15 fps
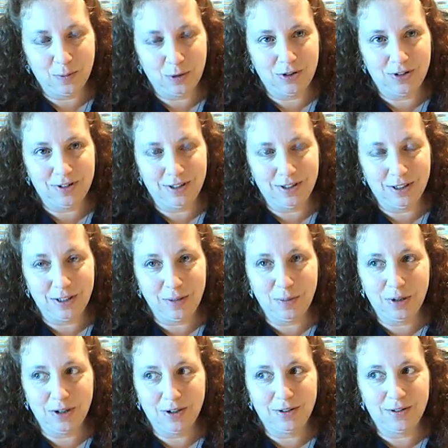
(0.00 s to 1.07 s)
which is silly
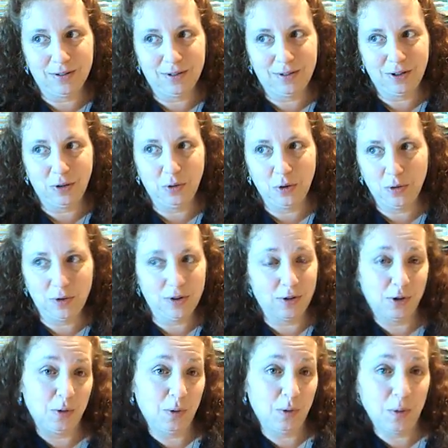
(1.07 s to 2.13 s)
because you use it
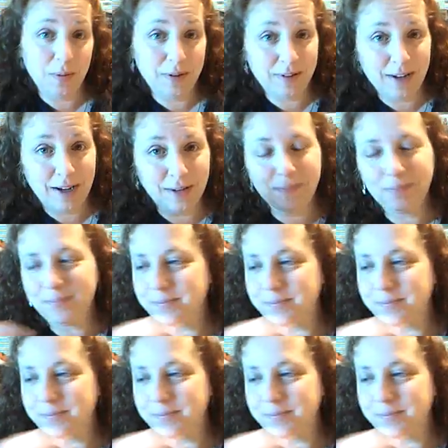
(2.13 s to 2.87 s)
so you won't be sad.